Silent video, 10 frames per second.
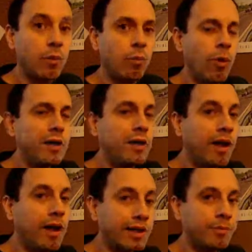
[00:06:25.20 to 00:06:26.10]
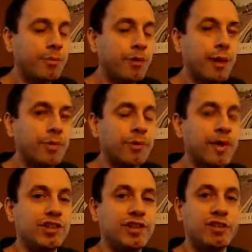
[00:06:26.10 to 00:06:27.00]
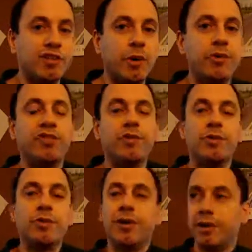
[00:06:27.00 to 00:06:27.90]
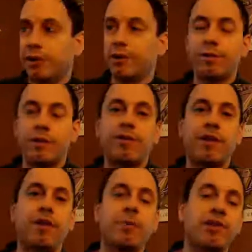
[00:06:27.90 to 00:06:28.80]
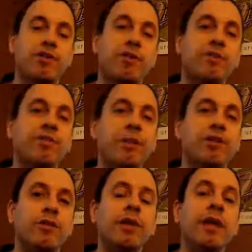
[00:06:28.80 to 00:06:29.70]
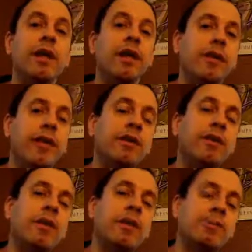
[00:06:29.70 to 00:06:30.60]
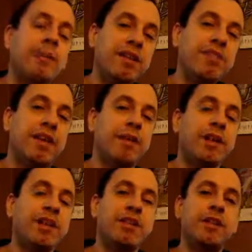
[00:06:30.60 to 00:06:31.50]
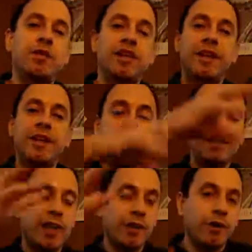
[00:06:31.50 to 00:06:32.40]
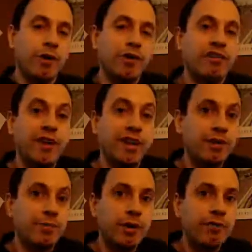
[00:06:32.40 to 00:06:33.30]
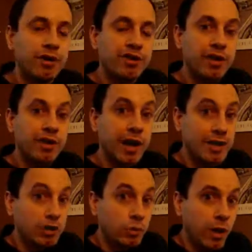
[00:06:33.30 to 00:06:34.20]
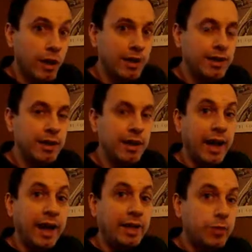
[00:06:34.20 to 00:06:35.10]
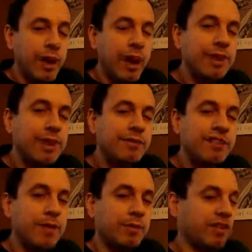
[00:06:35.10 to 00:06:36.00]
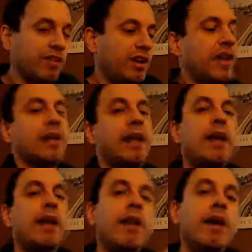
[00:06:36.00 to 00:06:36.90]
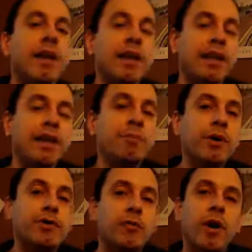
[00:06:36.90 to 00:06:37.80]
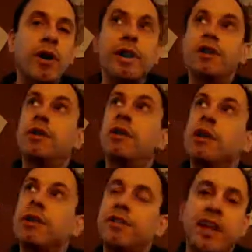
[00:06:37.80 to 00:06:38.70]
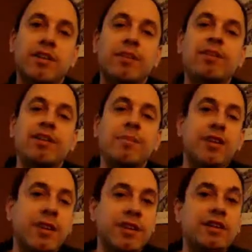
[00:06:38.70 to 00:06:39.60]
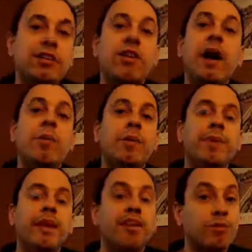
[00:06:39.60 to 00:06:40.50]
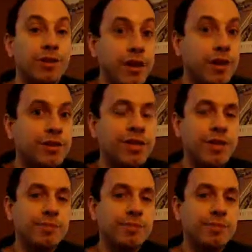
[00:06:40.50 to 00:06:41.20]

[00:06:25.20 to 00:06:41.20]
One line per operation, as opposed to, the 500-page reference manual. Then in BASIC, basically, you can connect together all these fancy peripherals that you got that you wanted with high-level statements. You can take an analog input from one and you can decide to do something on a digital output pin as a result.